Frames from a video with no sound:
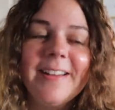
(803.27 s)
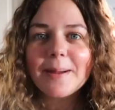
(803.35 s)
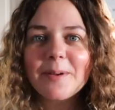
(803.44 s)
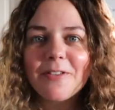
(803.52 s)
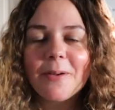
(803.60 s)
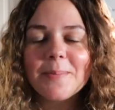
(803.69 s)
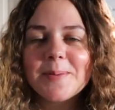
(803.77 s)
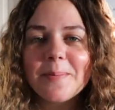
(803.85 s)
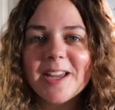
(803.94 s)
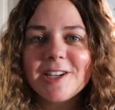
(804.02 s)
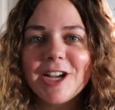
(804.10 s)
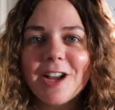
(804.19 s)
Time to film some
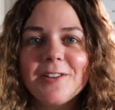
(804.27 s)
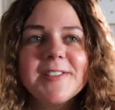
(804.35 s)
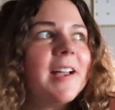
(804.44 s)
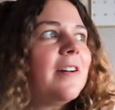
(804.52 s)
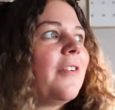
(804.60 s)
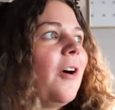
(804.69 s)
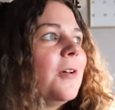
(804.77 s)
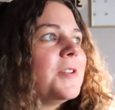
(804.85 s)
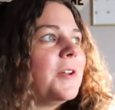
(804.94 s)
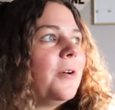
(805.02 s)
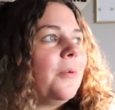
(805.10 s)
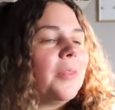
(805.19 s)
main channel stuff.
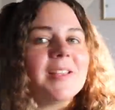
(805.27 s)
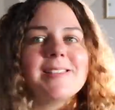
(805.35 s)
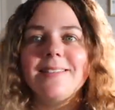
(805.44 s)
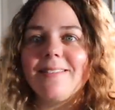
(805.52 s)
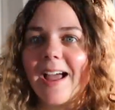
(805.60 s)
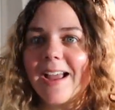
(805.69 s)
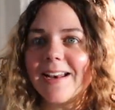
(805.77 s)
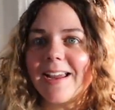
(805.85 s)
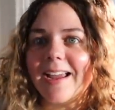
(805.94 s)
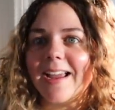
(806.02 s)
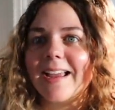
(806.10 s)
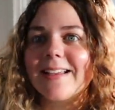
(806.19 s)
Also, this
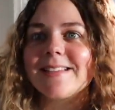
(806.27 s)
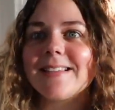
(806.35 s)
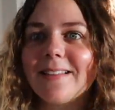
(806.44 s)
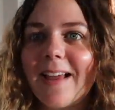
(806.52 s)
lighting is